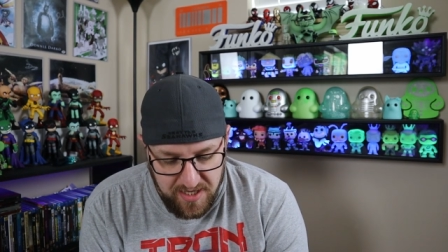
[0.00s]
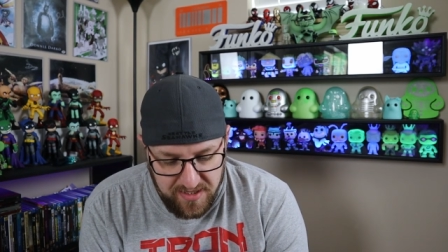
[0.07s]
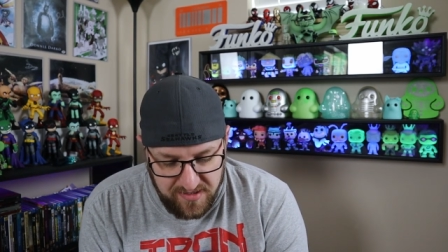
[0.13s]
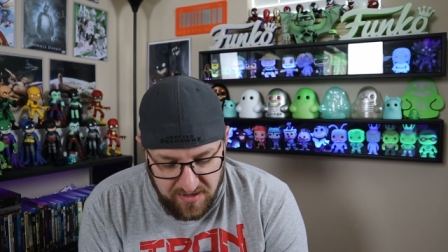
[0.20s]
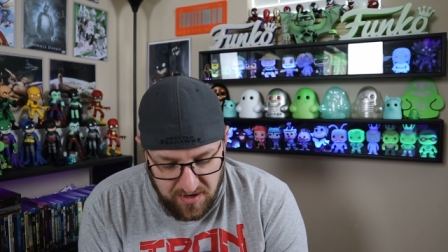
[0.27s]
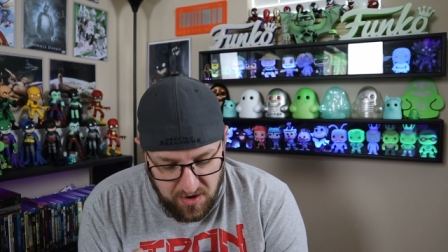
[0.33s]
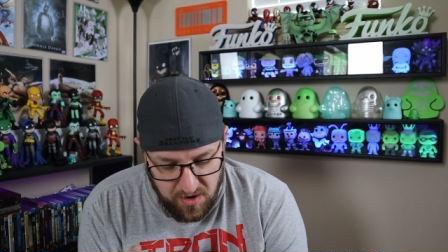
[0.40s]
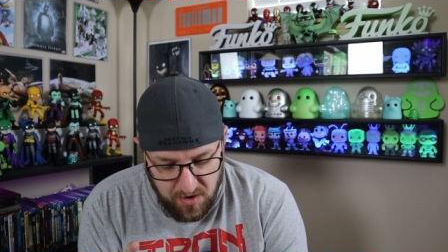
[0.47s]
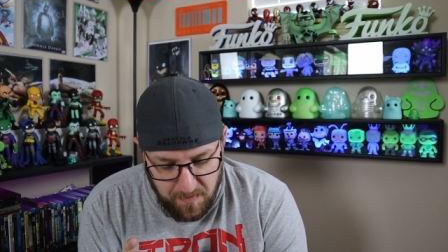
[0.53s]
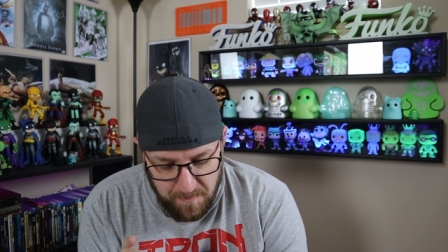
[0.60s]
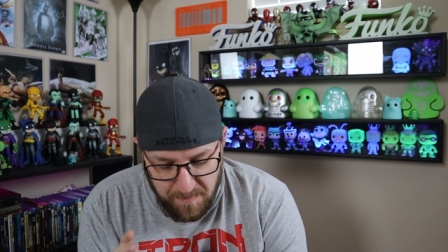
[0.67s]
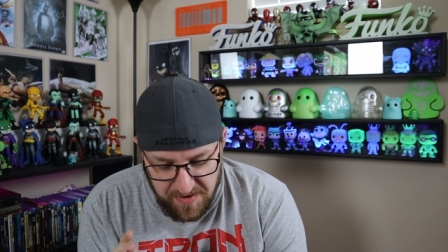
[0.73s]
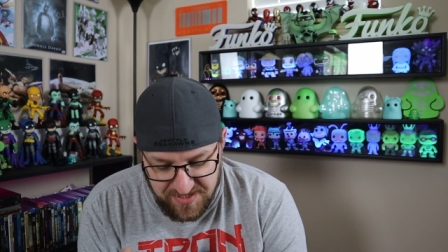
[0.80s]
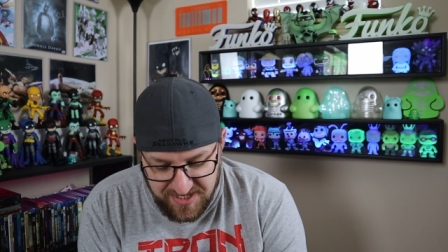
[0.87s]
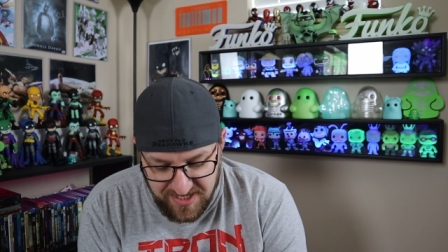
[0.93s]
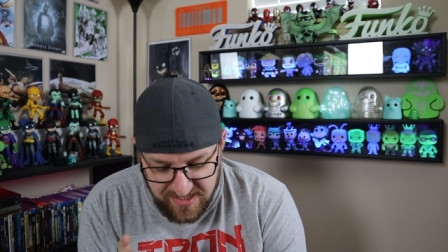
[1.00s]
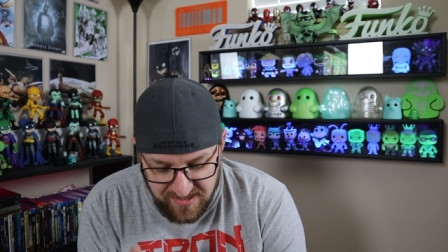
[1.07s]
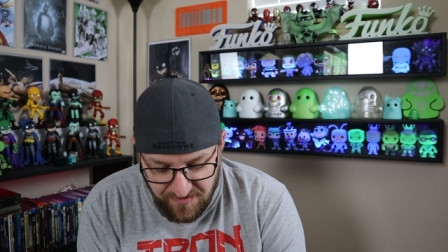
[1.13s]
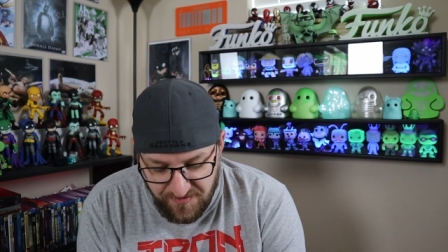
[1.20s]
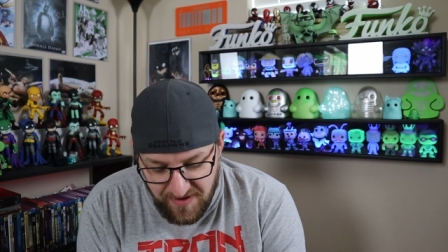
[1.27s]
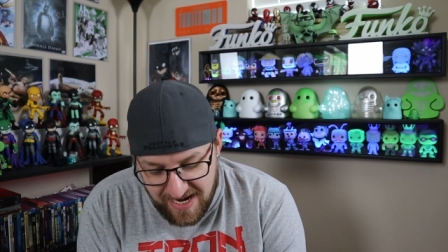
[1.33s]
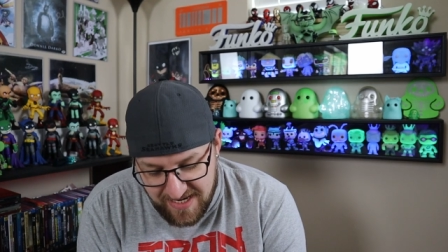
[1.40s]
So, but just
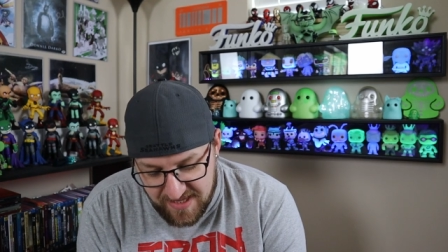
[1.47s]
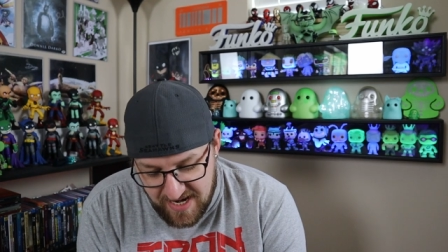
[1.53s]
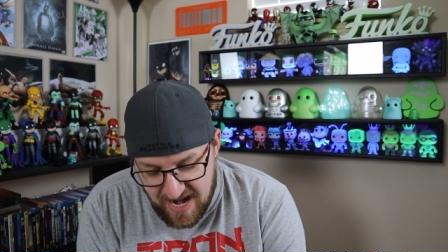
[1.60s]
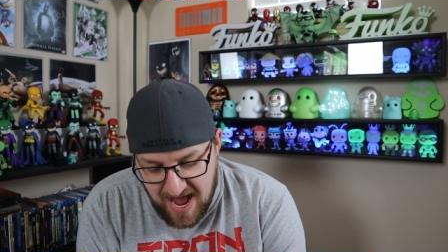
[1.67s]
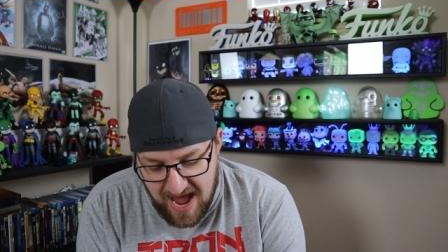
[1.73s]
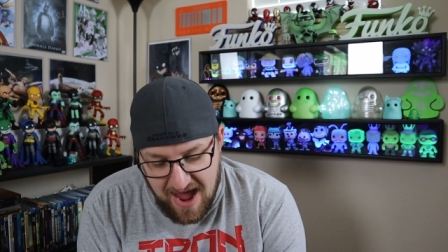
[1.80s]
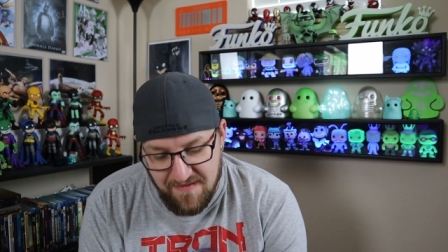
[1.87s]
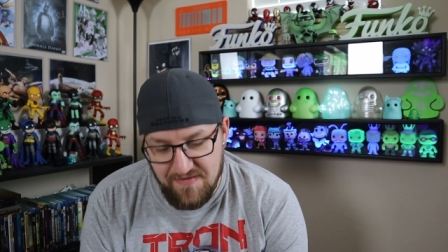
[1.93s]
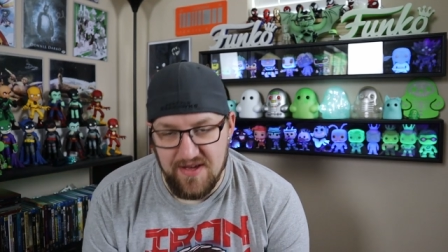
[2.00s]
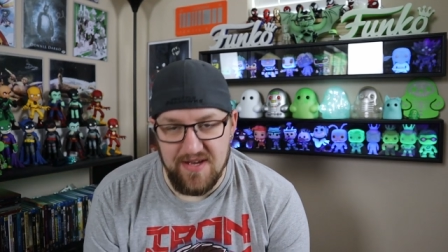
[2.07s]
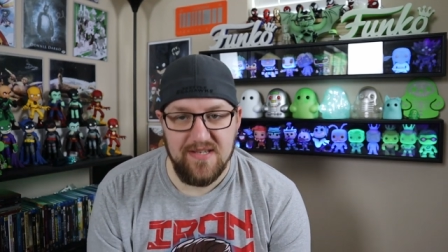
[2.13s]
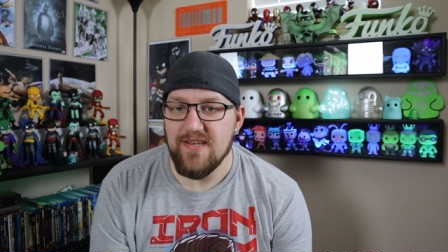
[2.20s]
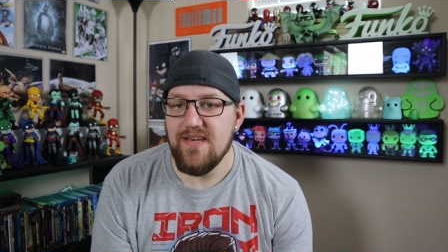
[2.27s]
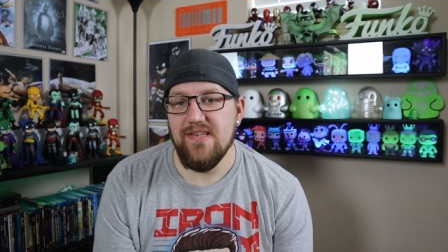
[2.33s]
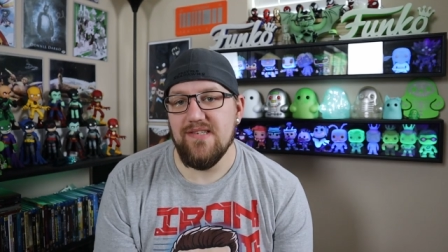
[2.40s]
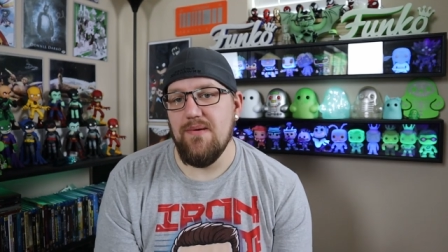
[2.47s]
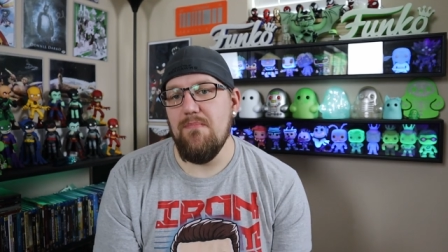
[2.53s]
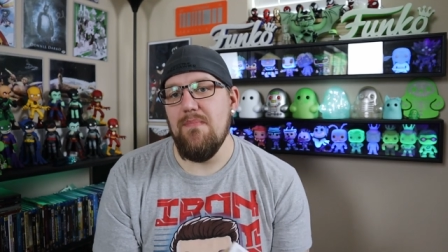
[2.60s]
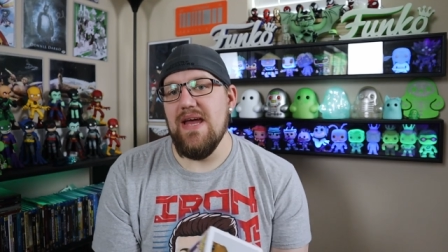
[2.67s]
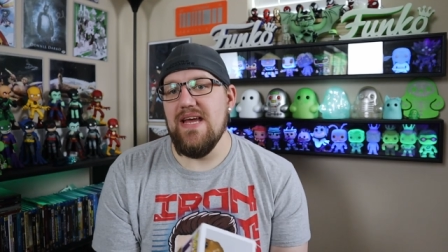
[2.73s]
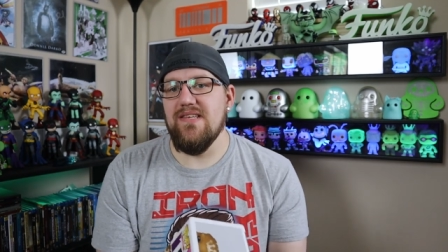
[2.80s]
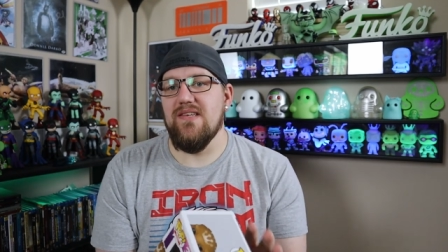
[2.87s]
the fact that I have this is
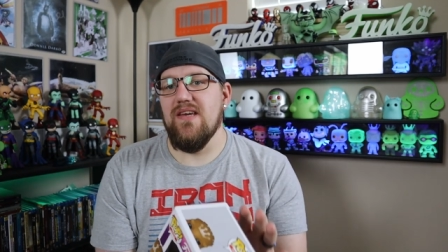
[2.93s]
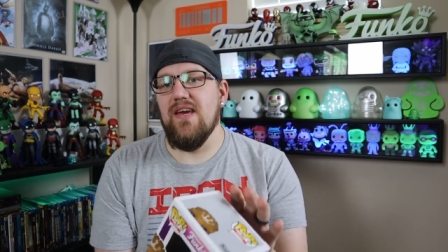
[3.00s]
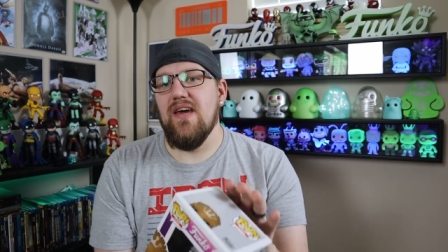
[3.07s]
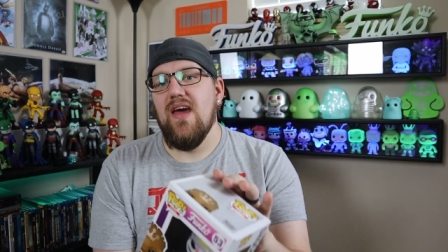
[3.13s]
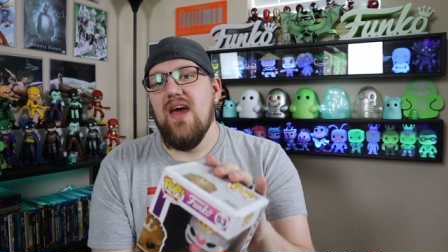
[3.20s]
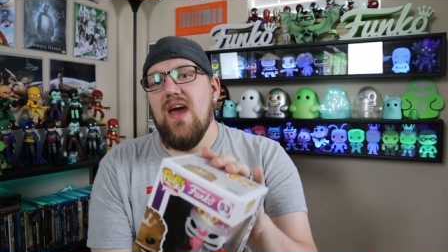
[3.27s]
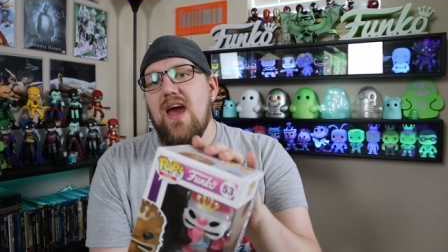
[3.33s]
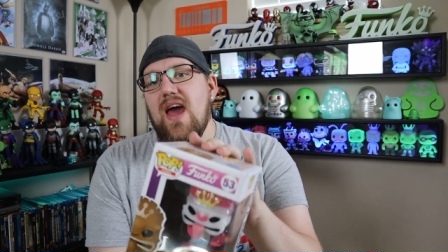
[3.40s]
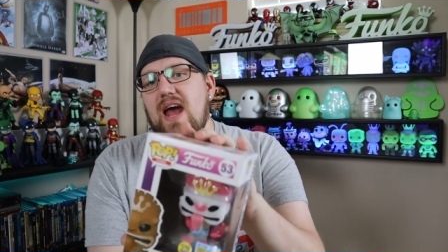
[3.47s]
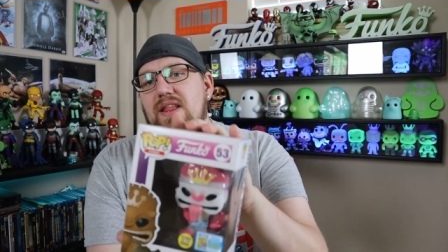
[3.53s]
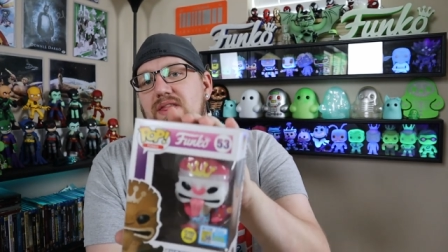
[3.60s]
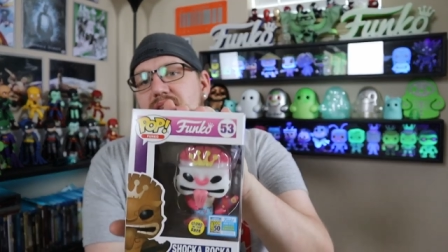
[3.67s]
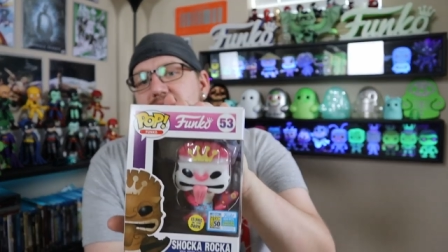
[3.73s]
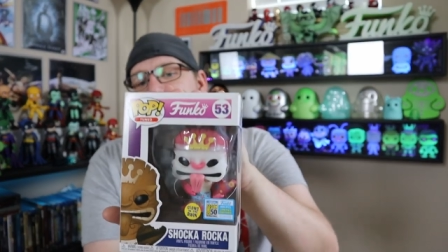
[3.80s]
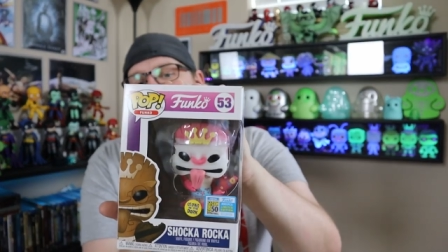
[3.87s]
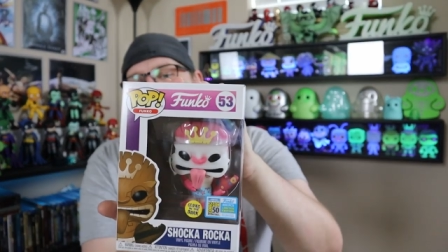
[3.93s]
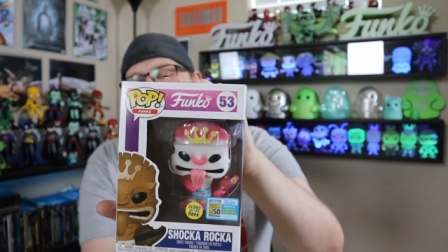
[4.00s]
amazing. And this